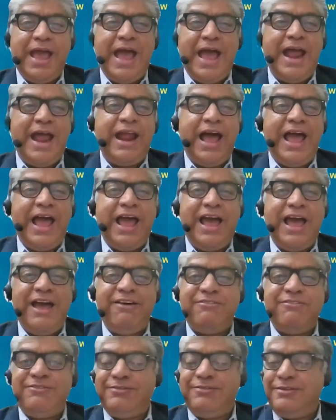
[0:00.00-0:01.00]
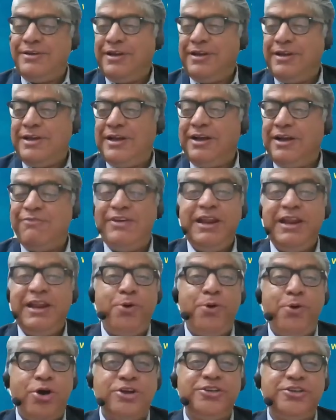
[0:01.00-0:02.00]
And I have a very
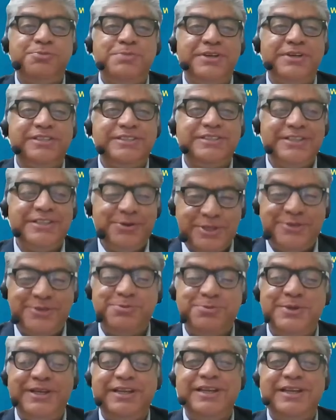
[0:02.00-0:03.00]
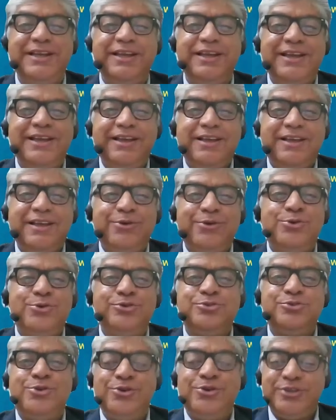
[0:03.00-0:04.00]
posh person with me
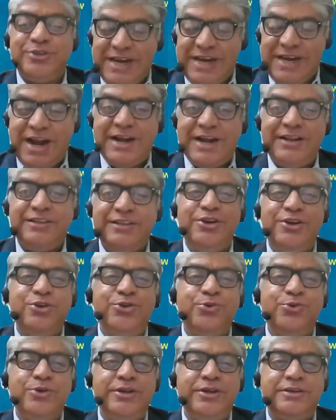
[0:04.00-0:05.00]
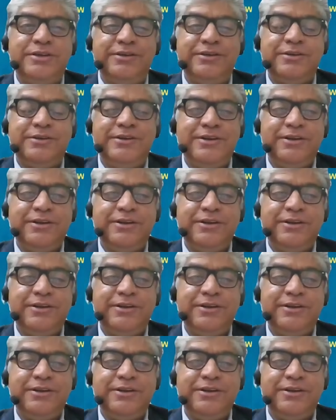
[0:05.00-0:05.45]
who is going to start the new year